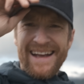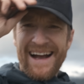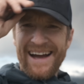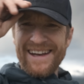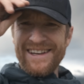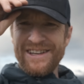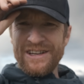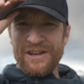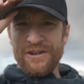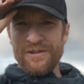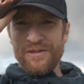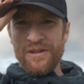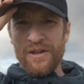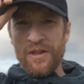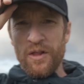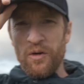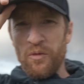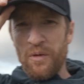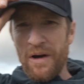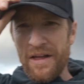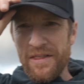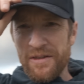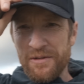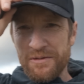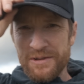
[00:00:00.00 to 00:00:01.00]
I knew that the
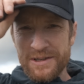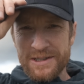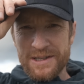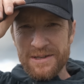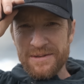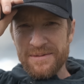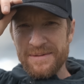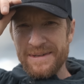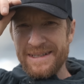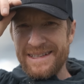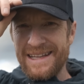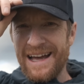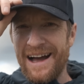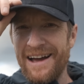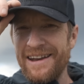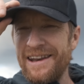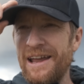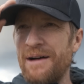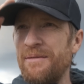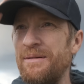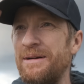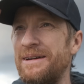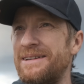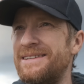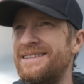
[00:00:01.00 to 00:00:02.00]
weather was going to be
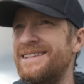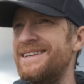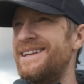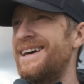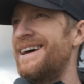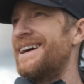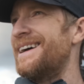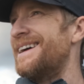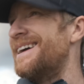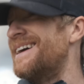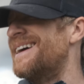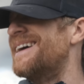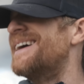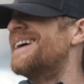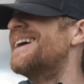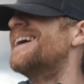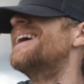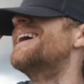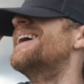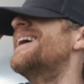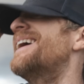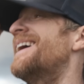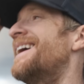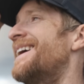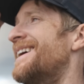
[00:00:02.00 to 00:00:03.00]
dynamic today,
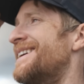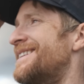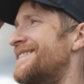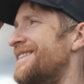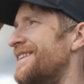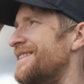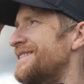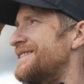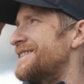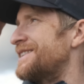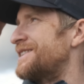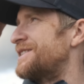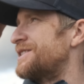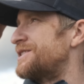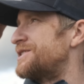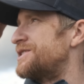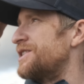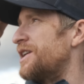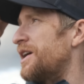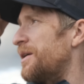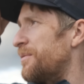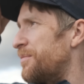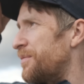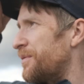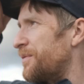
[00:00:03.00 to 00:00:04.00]
so it's a good
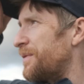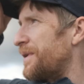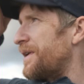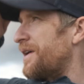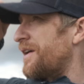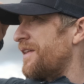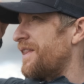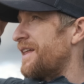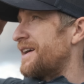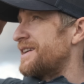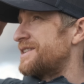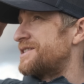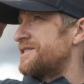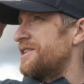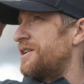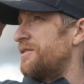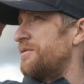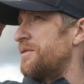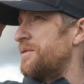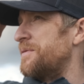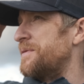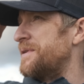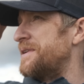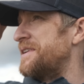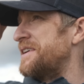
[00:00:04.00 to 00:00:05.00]
job we got that shot
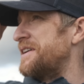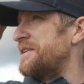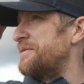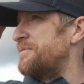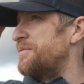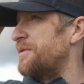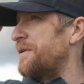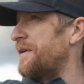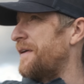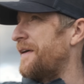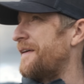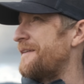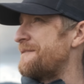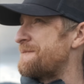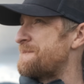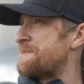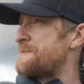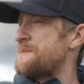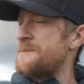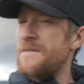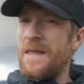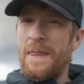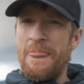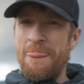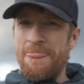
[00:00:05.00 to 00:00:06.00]
when we did. But
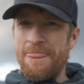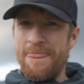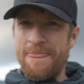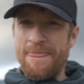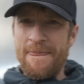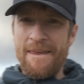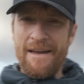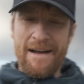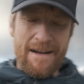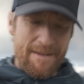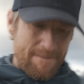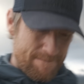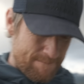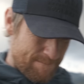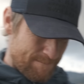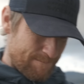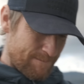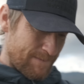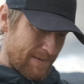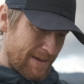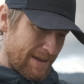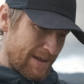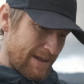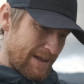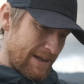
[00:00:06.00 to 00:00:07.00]
yeah,
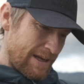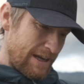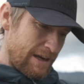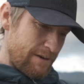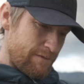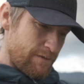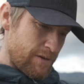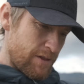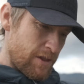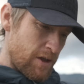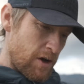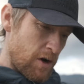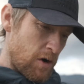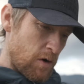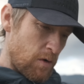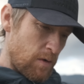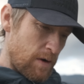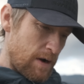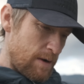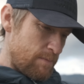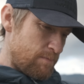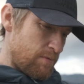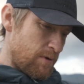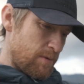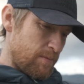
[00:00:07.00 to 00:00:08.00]
even though
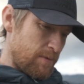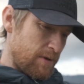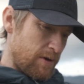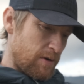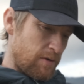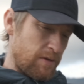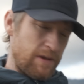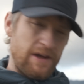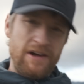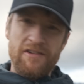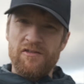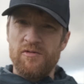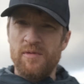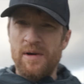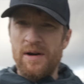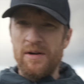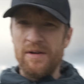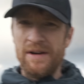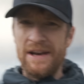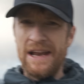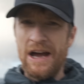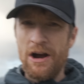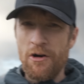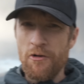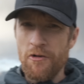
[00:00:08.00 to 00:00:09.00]
I probably only have about
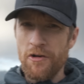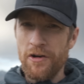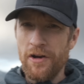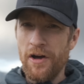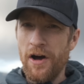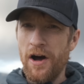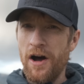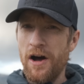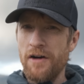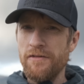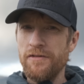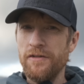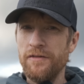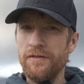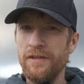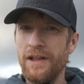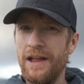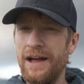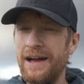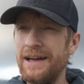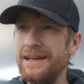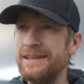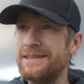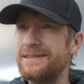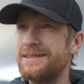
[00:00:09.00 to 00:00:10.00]
an hour and a half of
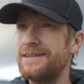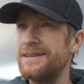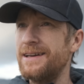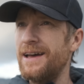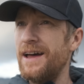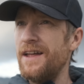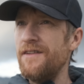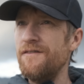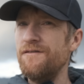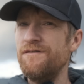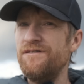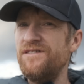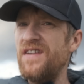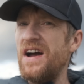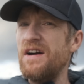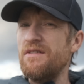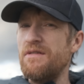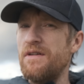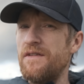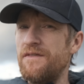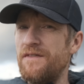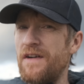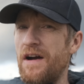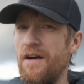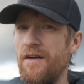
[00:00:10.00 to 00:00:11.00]
light and
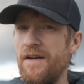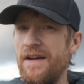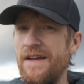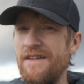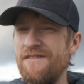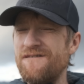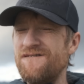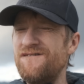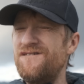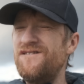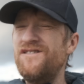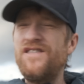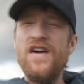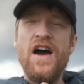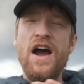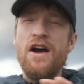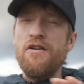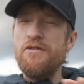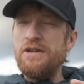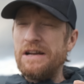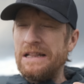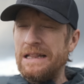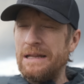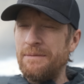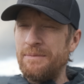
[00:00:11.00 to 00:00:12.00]
very, very,
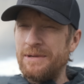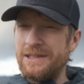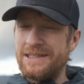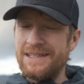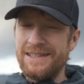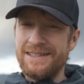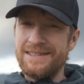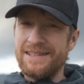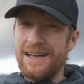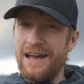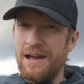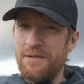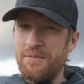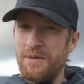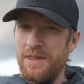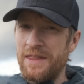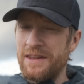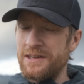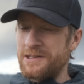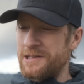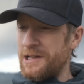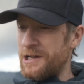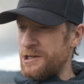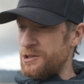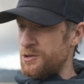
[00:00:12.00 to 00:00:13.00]
very limited time in
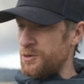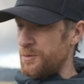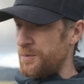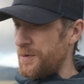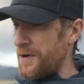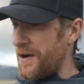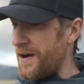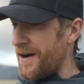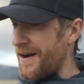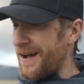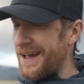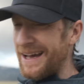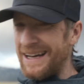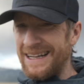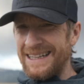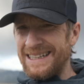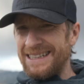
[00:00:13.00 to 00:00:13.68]
this national park,